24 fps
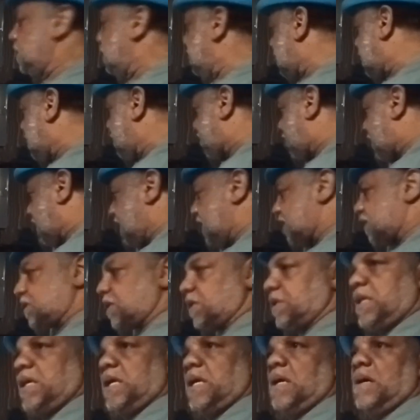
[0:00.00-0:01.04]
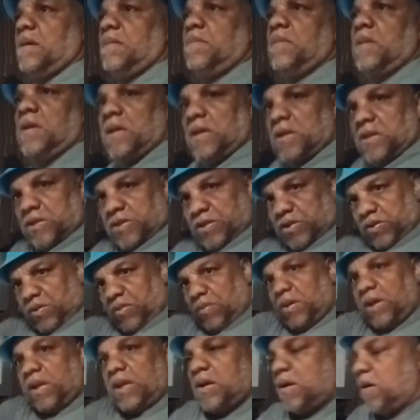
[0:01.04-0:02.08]
Complaints to them.
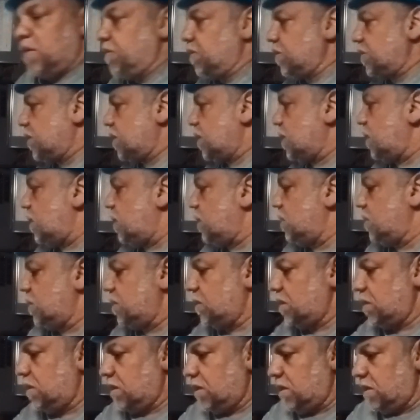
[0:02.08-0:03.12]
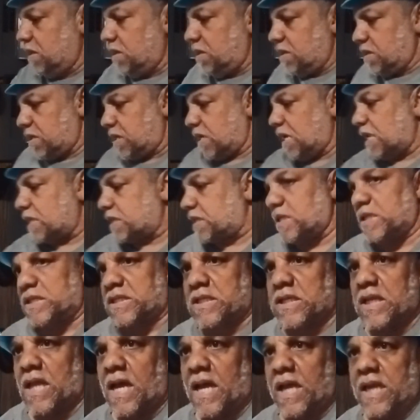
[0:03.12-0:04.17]
Showing it over there. Got this
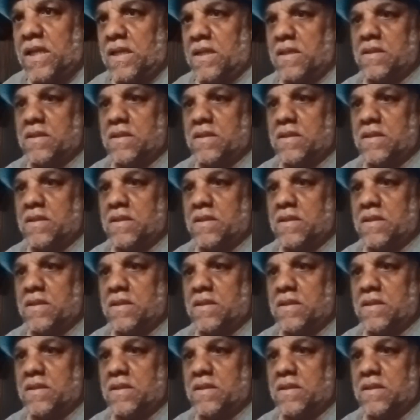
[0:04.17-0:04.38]
light.